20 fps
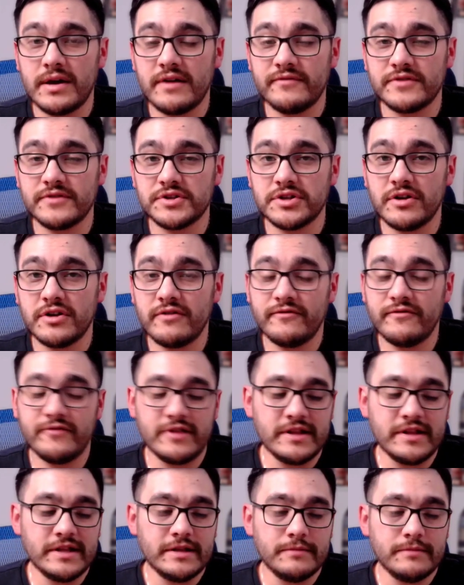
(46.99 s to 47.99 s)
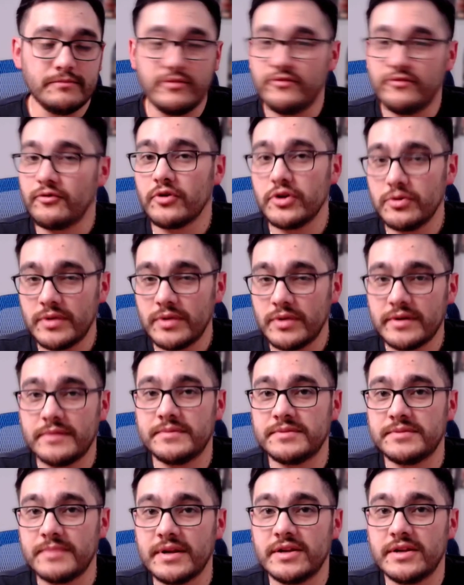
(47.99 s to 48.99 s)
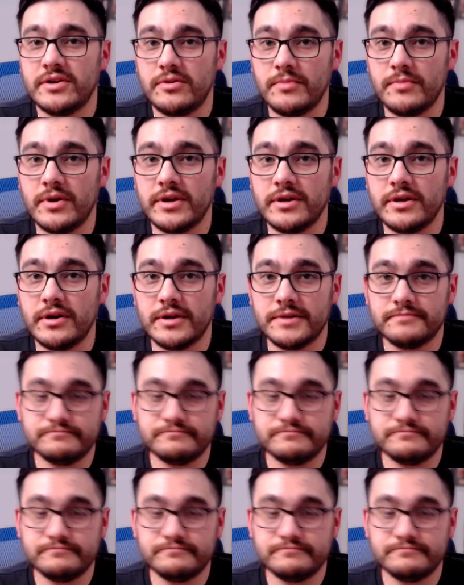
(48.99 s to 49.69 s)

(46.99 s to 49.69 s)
off the shelf before you end up spending your money on it.